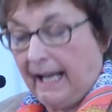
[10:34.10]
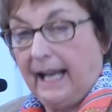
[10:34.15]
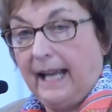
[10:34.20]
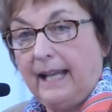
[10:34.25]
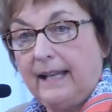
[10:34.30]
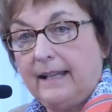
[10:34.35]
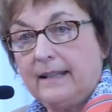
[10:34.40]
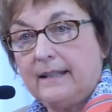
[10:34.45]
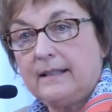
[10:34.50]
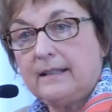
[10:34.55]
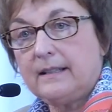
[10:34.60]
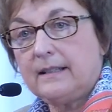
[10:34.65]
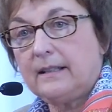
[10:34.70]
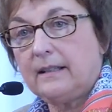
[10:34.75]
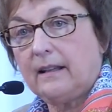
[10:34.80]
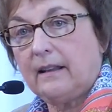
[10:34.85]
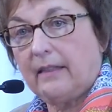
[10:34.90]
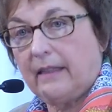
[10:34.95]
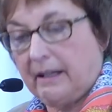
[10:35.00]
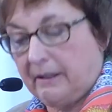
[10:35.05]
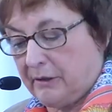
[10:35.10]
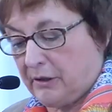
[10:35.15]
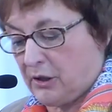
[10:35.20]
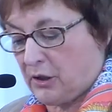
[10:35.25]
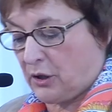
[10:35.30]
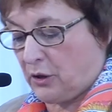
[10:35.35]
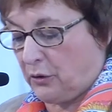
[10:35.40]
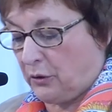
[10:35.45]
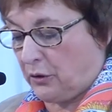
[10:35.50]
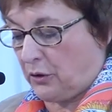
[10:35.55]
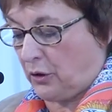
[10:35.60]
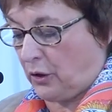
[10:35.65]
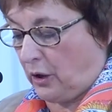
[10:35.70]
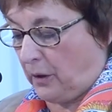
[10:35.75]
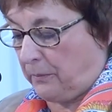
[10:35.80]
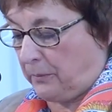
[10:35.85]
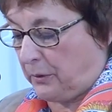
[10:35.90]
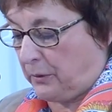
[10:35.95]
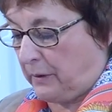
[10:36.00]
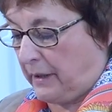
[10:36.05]
And there is good
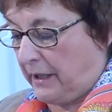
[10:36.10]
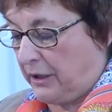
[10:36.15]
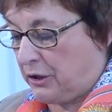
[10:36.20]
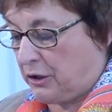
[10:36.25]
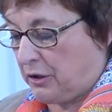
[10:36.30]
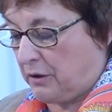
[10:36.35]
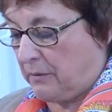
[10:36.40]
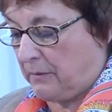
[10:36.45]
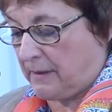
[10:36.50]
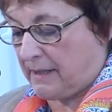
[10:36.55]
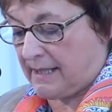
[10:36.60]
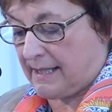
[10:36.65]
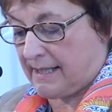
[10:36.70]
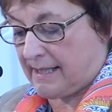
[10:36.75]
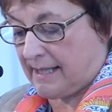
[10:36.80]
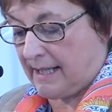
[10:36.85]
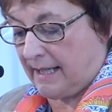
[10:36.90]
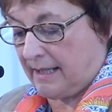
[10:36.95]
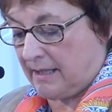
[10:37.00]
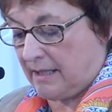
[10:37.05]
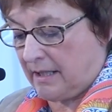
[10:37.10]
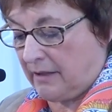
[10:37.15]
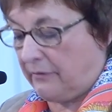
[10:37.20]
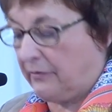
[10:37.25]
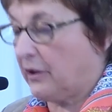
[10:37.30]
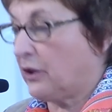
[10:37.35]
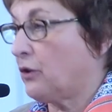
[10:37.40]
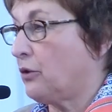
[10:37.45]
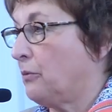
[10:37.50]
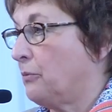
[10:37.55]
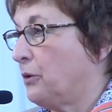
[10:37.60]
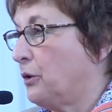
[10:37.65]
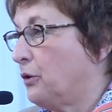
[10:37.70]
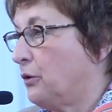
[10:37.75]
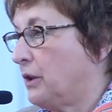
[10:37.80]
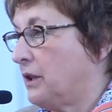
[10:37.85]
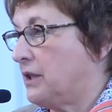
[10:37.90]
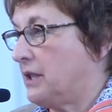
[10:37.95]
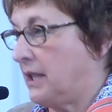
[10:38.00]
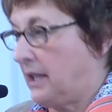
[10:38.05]
cooperation with the scientific
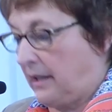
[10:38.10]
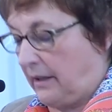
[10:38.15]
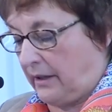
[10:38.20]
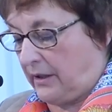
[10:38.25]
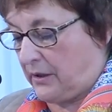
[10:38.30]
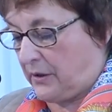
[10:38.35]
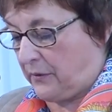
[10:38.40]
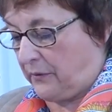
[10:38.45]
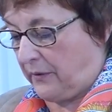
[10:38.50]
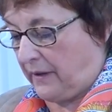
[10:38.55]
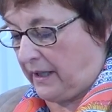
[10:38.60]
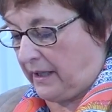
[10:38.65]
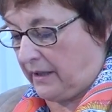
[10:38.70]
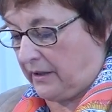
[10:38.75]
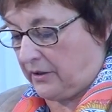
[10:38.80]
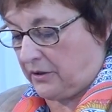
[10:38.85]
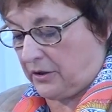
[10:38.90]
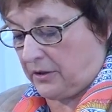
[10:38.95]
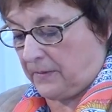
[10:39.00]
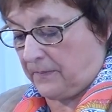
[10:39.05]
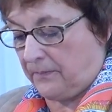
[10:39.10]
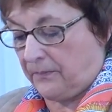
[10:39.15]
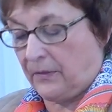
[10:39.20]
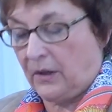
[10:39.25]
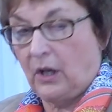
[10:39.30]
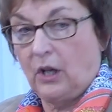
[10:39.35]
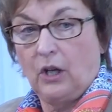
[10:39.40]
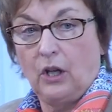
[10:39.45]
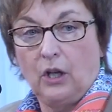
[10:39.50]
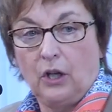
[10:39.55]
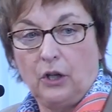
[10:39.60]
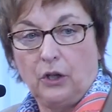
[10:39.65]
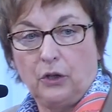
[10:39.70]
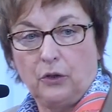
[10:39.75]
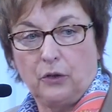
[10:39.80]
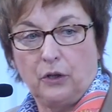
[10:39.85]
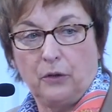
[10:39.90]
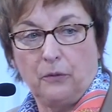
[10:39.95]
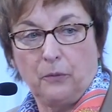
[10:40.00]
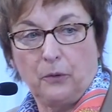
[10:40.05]
community in this field.
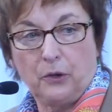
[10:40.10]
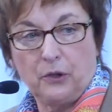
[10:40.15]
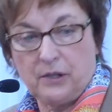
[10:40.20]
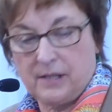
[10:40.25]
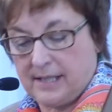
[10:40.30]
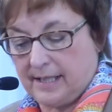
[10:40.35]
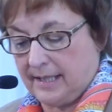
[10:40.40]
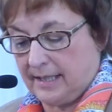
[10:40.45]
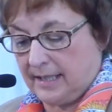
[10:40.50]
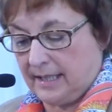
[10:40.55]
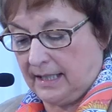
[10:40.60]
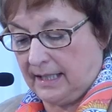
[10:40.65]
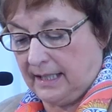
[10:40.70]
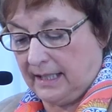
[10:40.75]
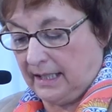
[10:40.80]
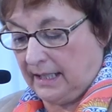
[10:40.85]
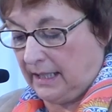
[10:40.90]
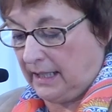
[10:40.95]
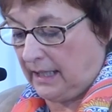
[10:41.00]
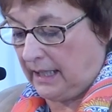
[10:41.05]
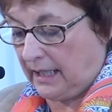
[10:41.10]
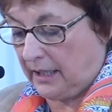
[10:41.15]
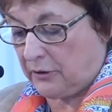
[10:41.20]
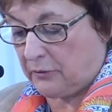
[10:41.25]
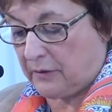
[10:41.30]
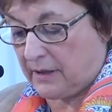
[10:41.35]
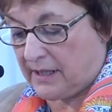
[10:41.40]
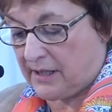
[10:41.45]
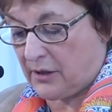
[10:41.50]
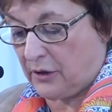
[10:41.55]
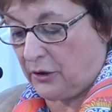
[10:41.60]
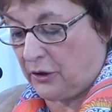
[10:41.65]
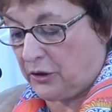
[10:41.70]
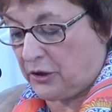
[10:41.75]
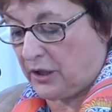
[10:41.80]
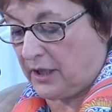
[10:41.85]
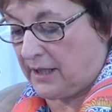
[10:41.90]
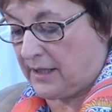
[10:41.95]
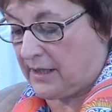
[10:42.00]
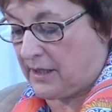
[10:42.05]
University and
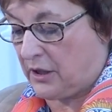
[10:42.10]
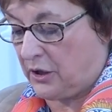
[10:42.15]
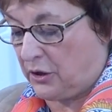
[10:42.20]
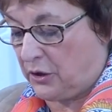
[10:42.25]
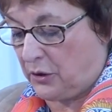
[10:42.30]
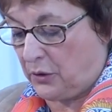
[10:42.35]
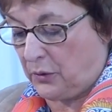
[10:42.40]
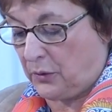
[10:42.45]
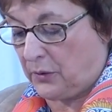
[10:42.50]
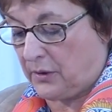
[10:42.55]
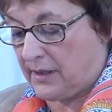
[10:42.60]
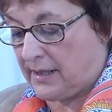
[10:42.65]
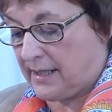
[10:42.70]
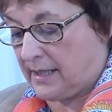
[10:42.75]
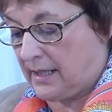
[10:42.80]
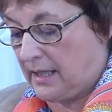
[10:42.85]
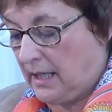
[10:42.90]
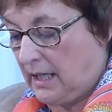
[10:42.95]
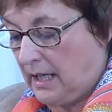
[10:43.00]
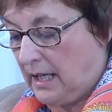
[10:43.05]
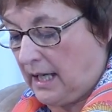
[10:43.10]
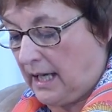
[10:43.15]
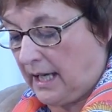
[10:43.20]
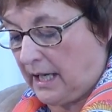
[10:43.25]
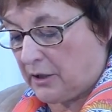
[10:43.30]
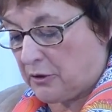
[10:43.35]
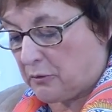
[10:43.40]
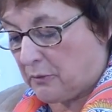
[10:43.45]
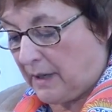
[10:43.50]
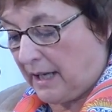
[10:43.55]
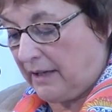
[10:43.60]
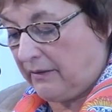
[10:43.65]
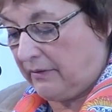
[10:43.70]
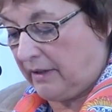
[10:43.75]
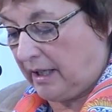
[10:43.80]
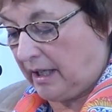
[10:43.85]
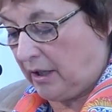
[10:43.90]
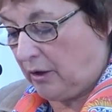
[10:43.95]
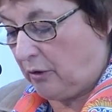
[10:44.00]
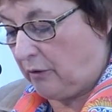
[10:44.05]
research institutes are
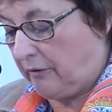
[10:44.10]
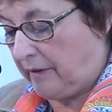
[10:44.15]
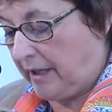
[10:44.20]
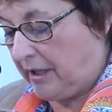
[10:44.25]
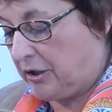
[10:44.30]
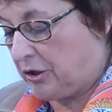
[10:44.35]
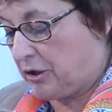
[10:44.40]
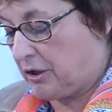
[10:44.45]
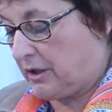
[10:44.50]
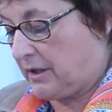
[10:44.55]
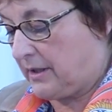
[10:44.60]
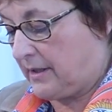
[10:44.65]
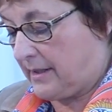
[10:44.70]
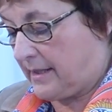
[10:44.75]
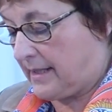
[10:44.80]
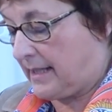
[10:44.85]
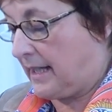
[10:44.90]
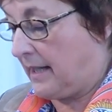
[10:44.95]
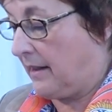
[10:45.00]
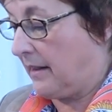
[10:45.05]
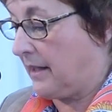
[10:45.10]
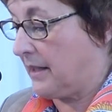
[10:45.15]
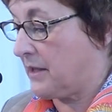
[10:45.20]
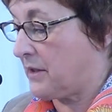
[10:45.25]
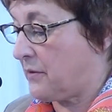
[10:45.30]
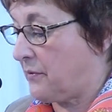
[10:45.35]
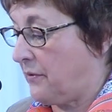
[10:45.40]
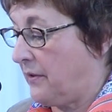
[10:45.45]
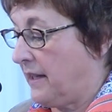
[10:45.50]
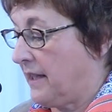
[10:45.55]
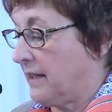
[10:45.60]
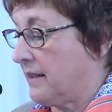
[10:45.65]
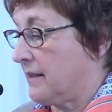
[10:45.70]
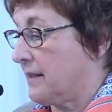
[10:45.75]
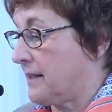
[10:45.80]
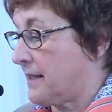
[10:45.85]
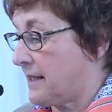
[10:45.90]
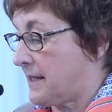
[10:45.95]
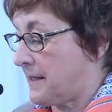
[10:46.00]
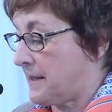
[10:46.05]
driving innovations in these
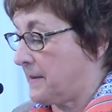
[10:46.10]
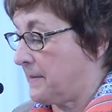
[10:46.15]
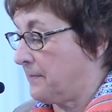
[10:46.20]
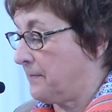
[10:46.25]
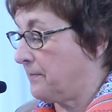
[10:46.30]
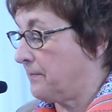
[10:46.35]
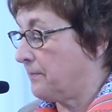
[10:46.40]
fields.